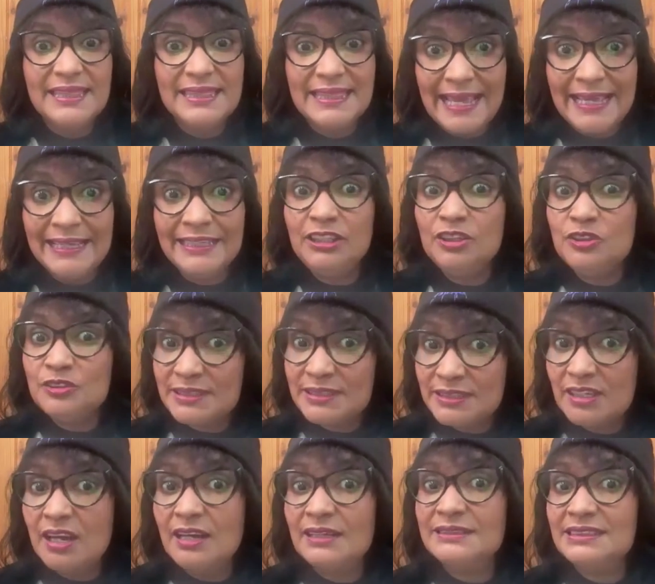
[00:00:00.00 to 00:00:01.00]
Then you
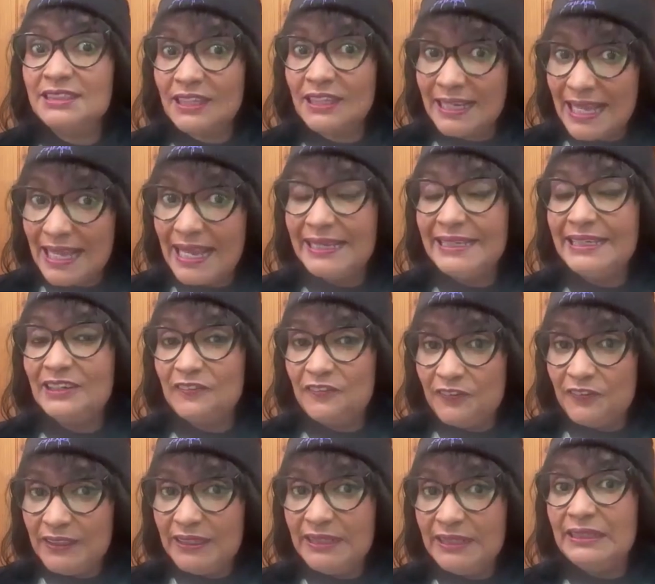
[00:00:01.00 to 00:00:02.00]
start to kind
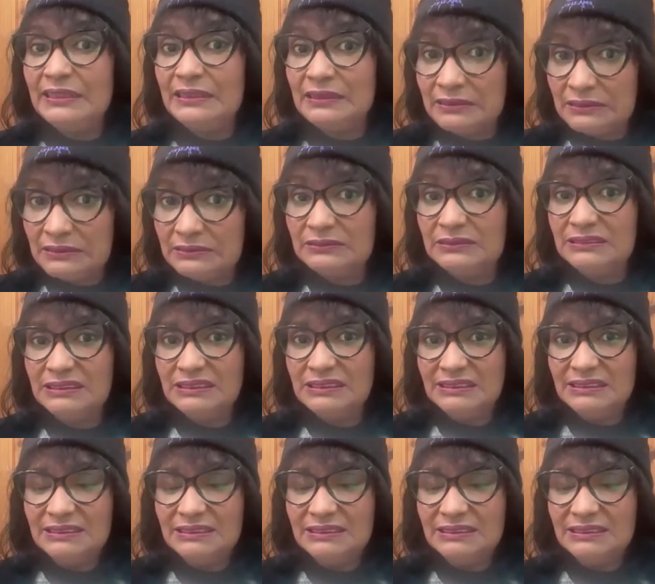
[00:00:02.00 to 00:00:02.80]
of feel